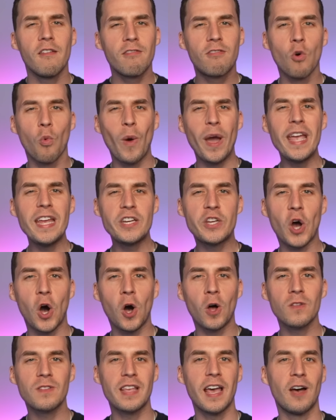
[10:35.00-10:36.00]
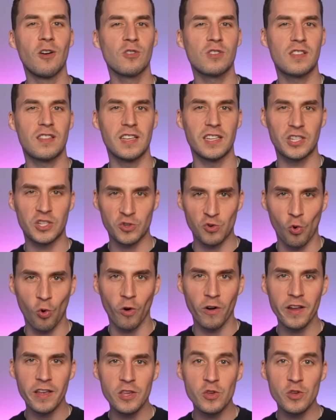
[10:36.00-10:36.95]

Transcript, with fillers: The way Dahl tells this story,